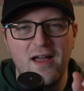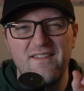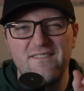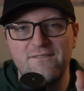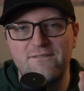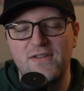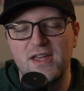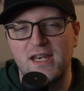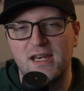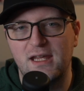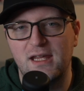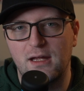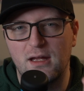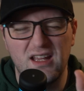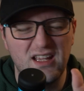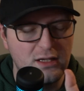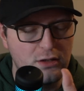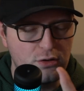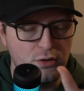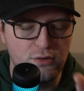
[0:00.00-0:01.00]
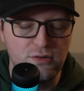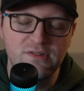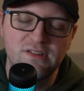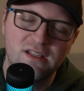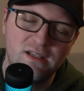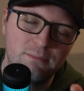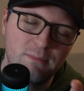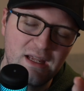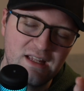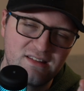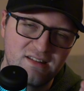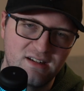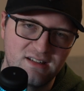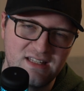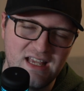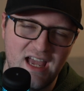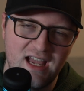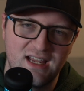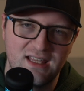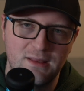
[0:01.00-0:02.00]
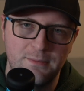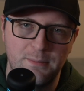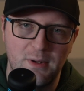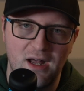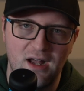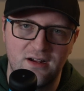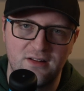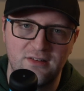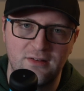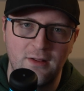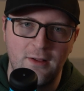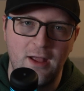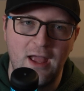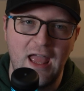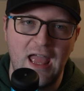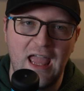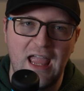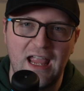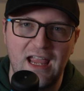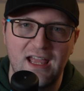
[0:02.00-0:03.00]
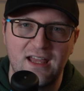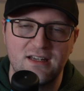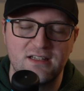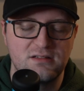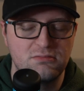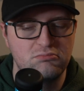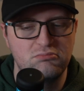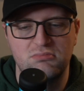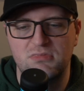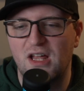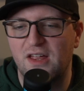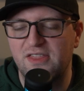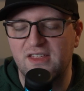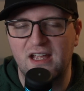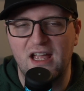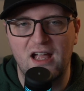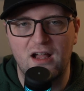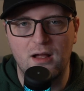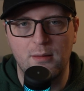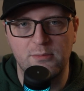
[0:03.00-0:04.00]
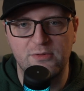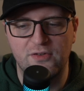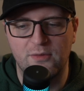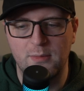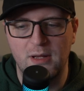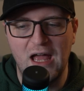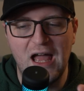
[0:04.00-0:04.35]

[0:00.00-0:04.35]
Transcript: Vini goes and makes an attack in the box, and nothing comes from it.